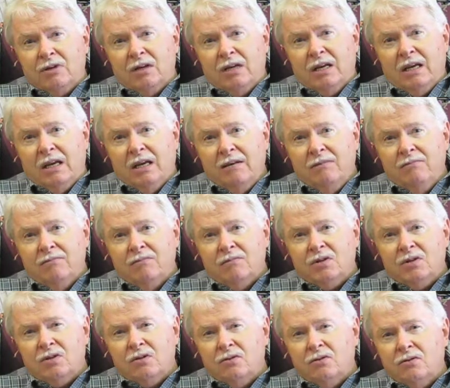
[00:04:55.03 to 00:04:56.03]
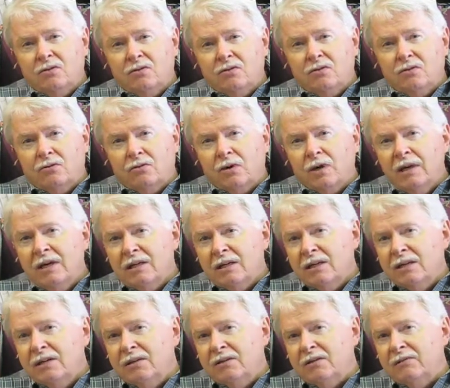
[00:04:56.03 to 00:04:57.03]
came so
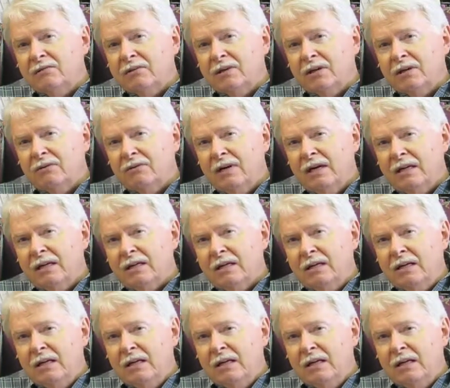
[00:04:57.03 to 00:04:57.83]
greatly to regret